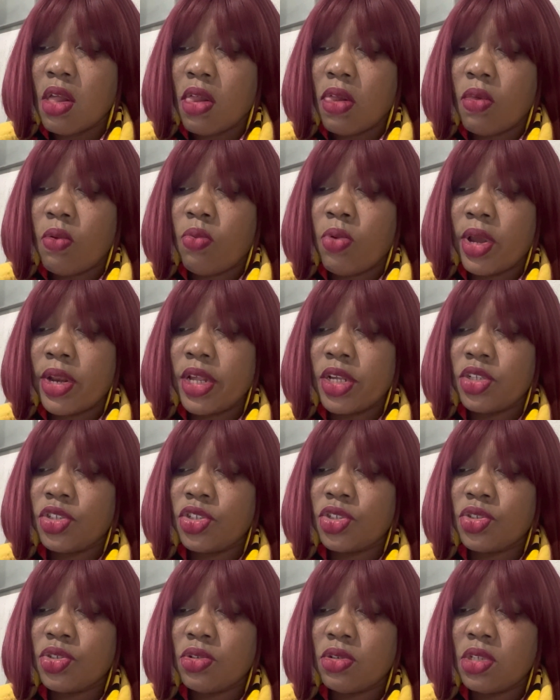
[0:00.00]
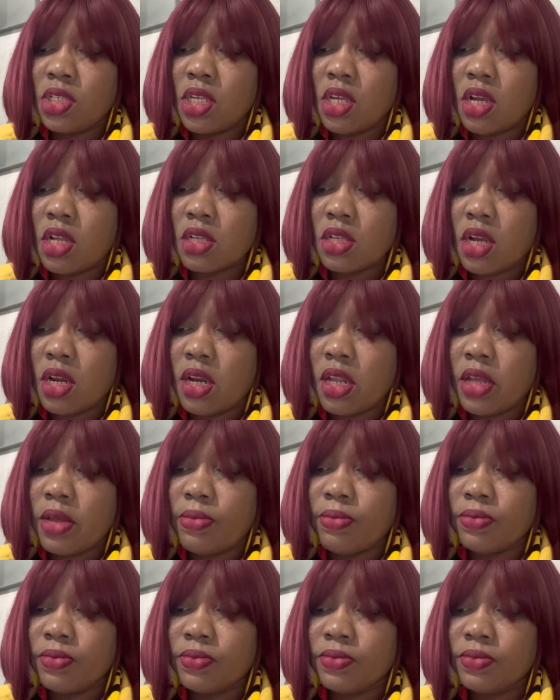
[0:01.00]
where they show the
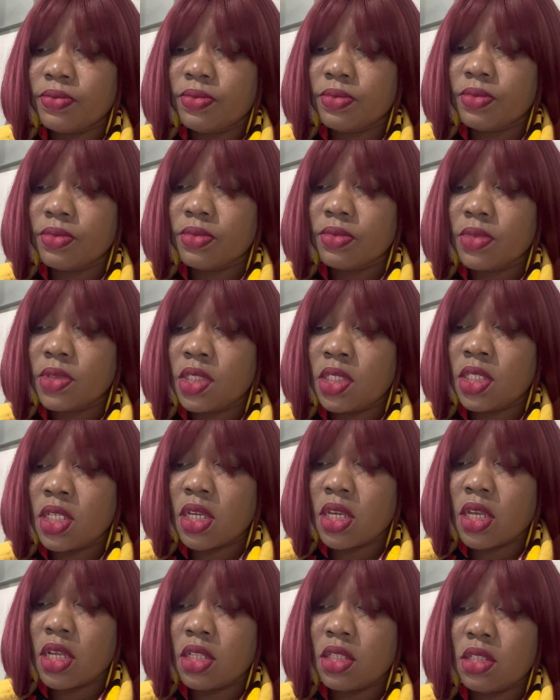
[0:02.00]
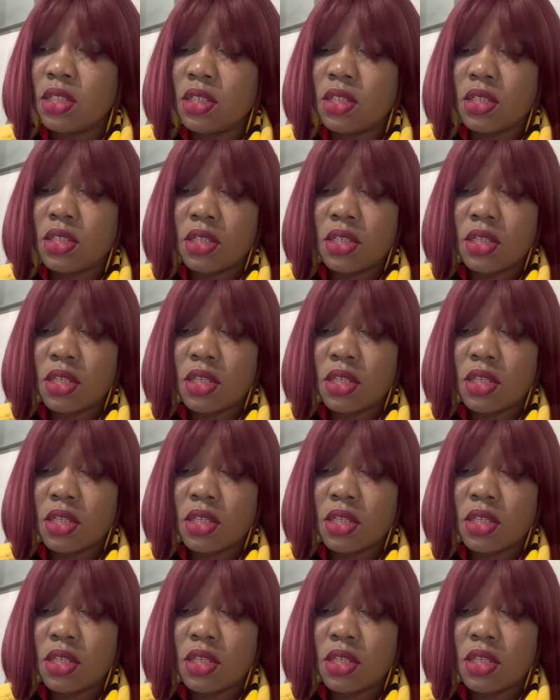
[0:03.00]
unclaimed tickets